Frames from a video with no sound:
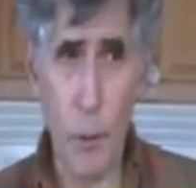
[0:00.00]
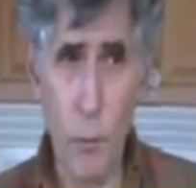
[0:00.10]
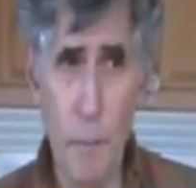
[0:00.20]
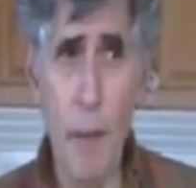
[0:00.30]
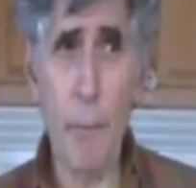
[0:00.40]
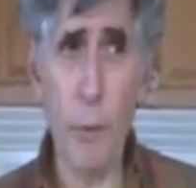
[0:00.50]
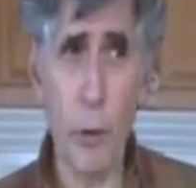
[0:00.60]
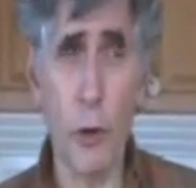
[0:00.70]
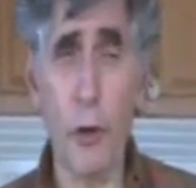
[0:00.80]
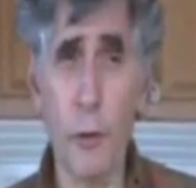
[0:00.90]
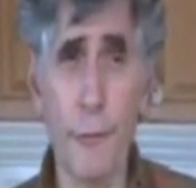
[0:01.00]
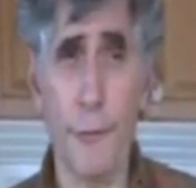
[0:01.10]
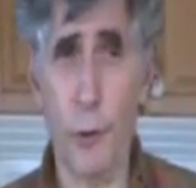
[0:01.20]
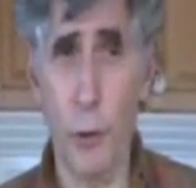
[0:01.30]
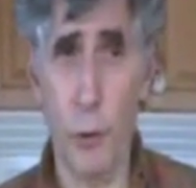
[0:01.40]
Remember, good
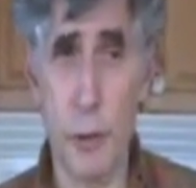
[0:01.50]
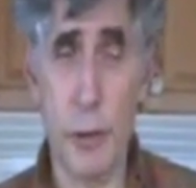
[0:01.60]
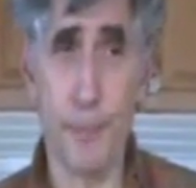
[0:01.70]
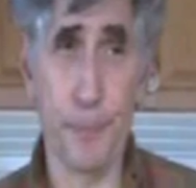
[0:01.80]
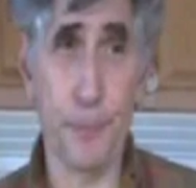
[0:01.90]
foods